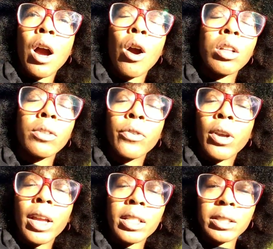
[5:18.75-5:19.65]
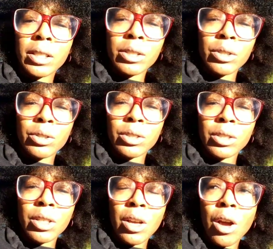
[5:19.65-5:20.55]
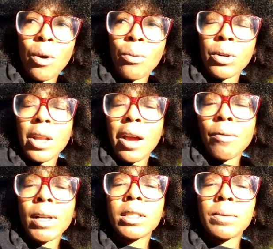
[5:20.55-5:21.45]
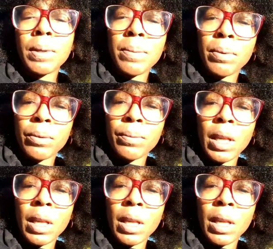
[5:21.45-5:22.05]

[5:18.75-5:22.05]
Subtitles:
All of your ancestors were not righteous people.